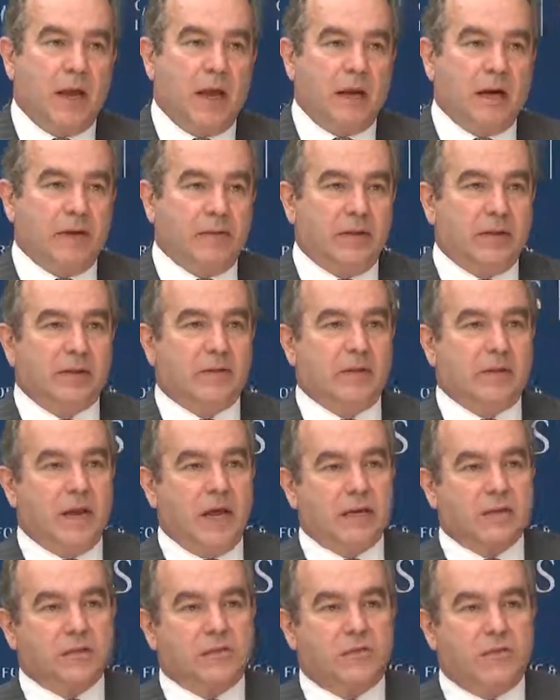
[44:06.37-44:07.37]
And I think the
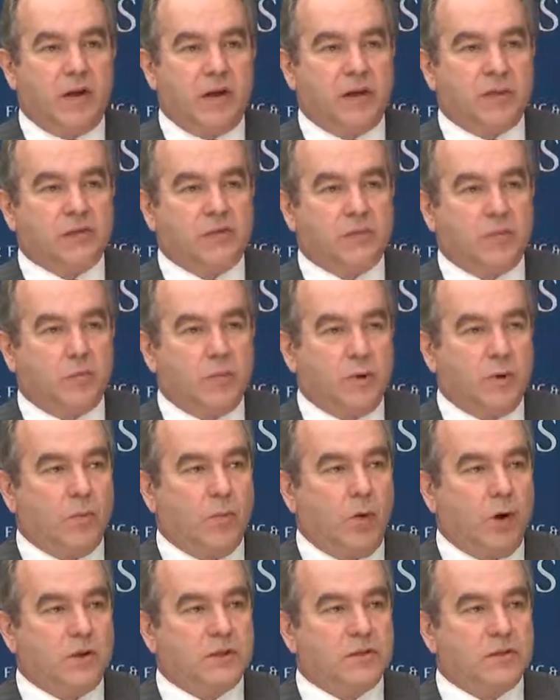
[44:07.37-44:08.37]
next phase, we
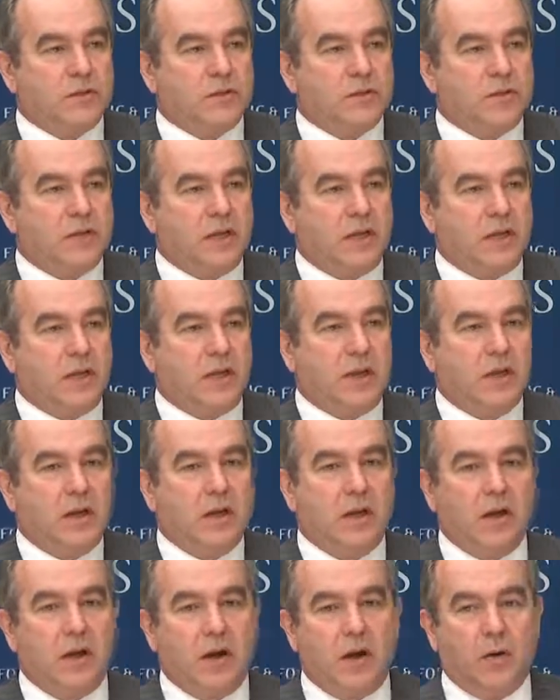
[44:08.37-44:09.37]
want to see
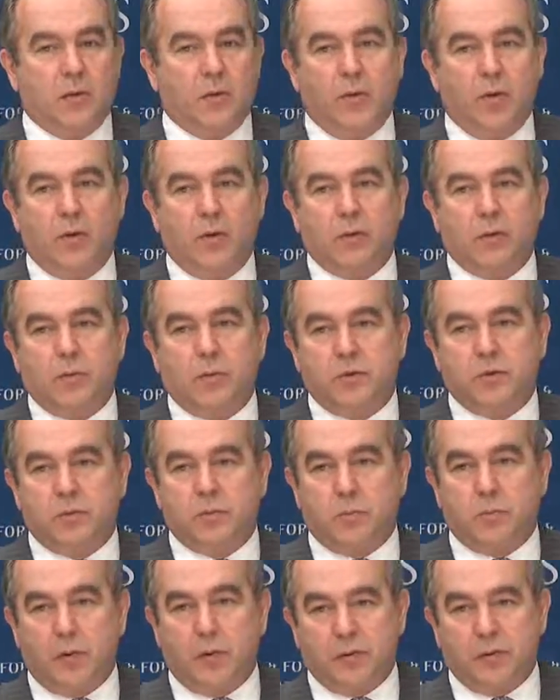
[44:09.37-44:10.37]
a role in
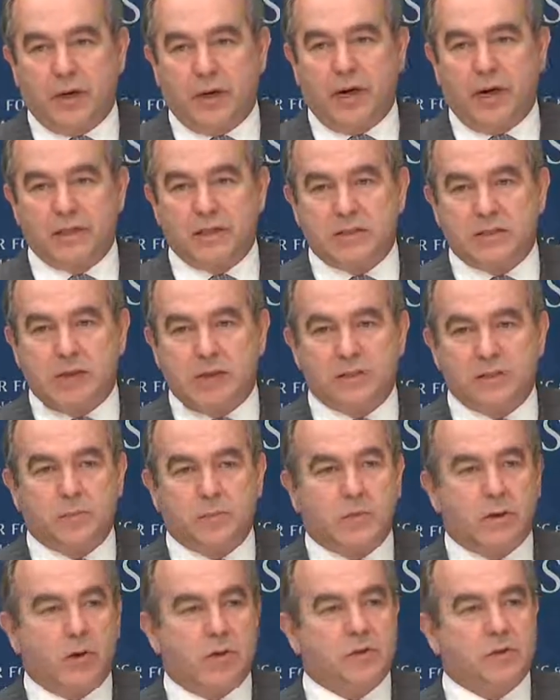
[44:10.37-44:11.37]
which both the United States
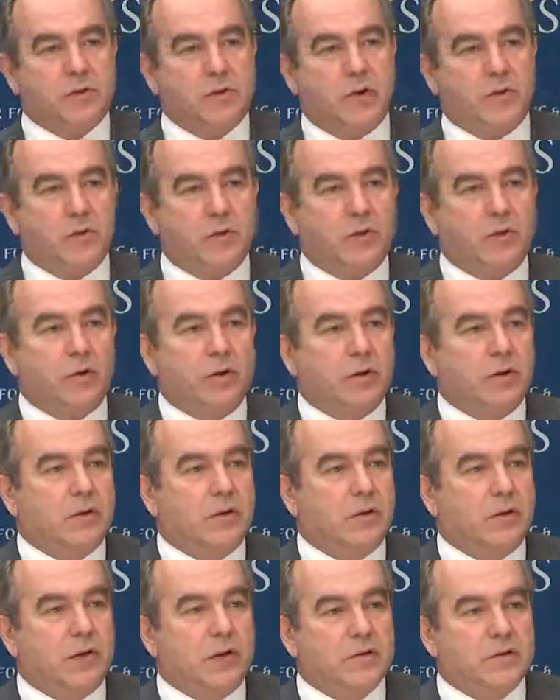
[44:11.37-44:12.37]
but also other
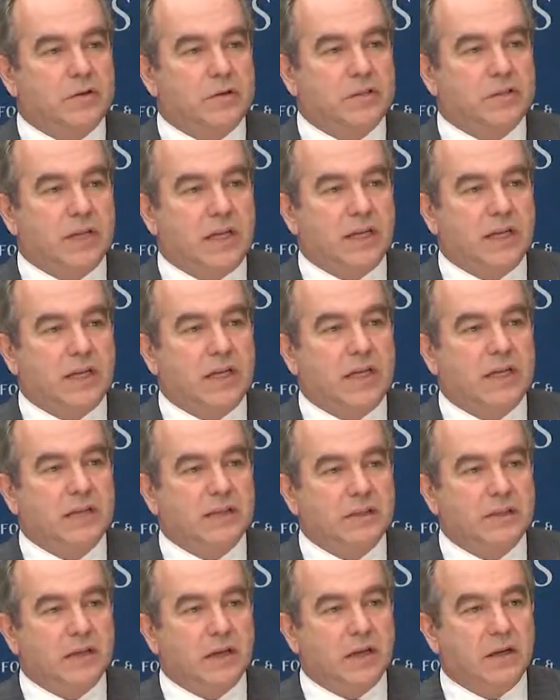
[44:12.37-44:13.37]
critical countries like
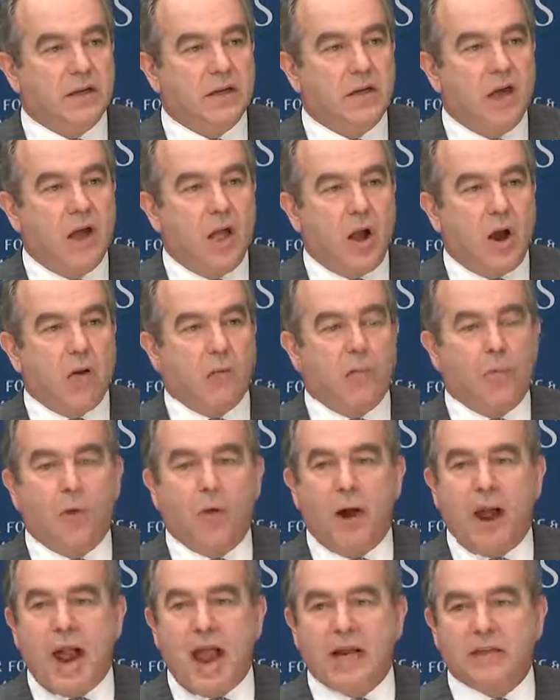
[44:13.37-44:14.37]
India are
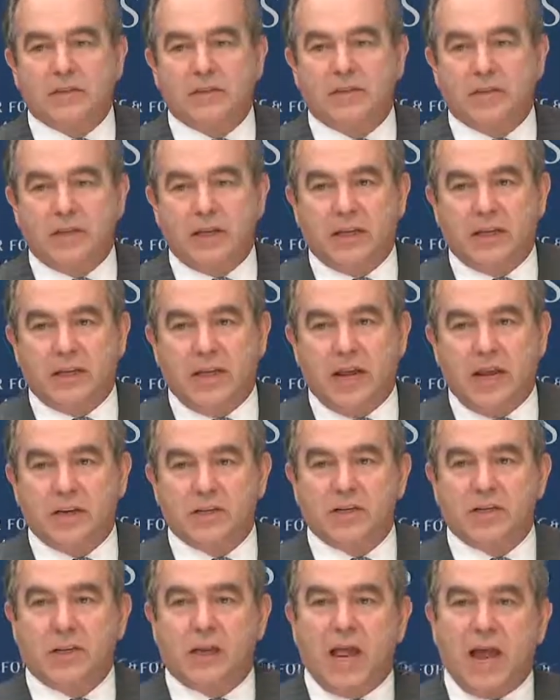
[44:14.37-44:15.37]
more actively
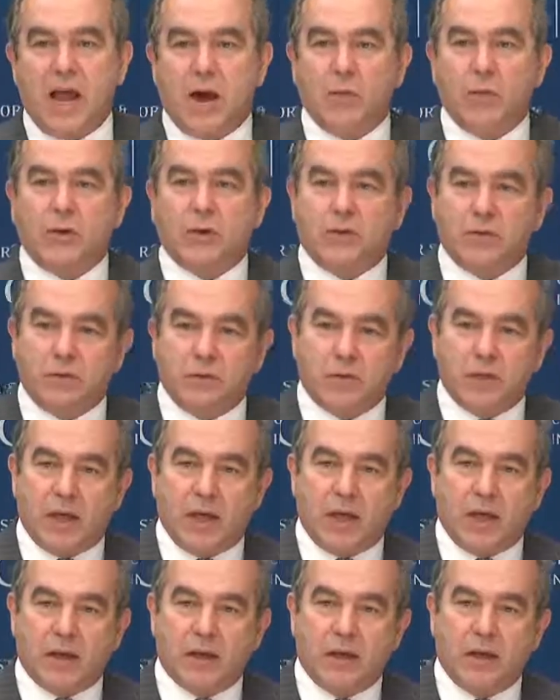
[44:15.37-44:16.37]
engaged. And how we do
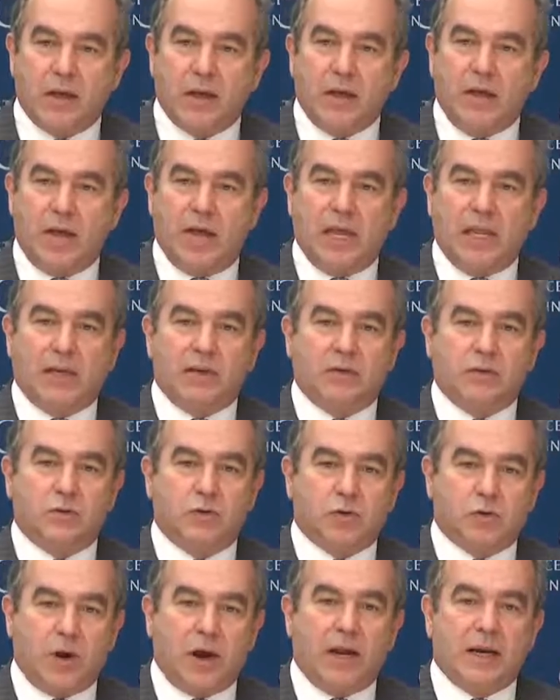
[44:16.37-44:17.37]
that and
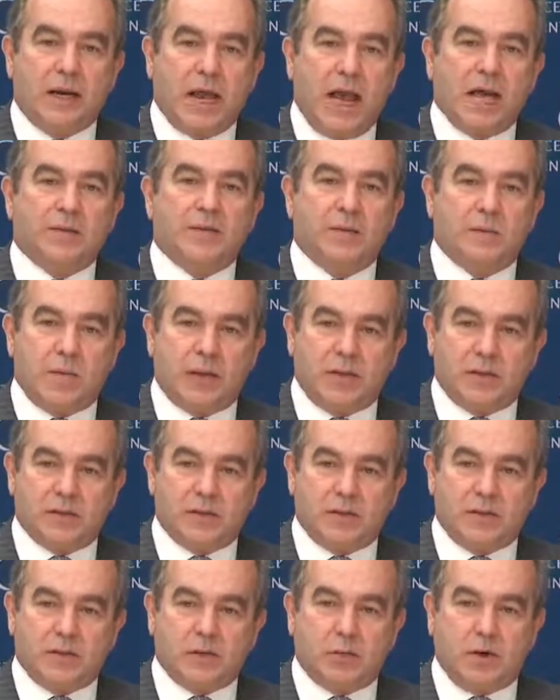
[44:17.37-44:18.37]
try not to be in a
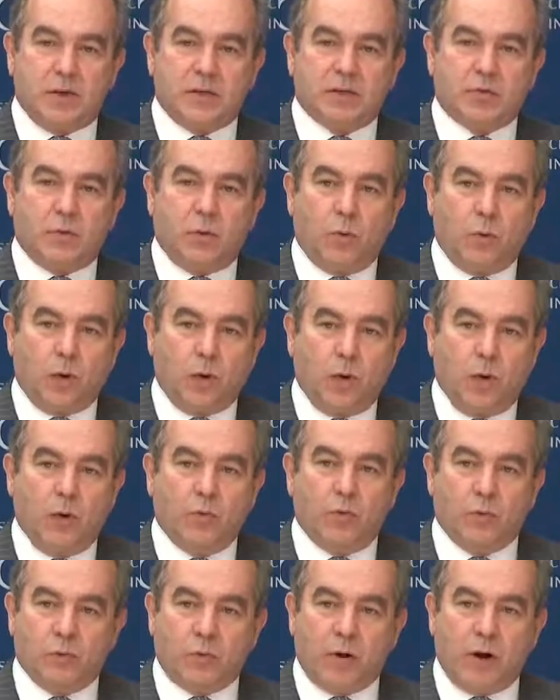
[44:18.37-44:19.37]
situation where we
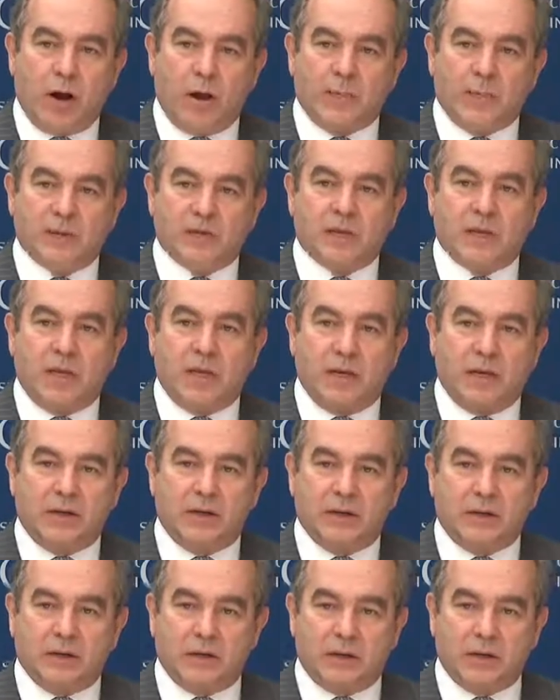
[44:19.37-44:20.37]
overpromise and
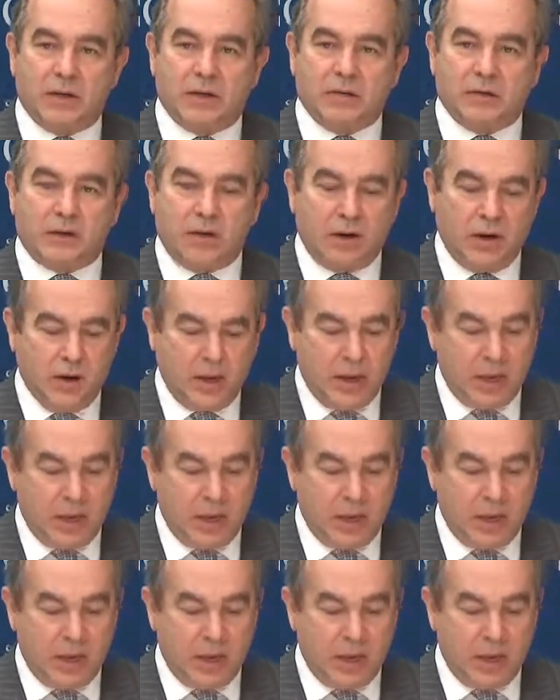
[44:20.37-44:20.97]
underdeliver.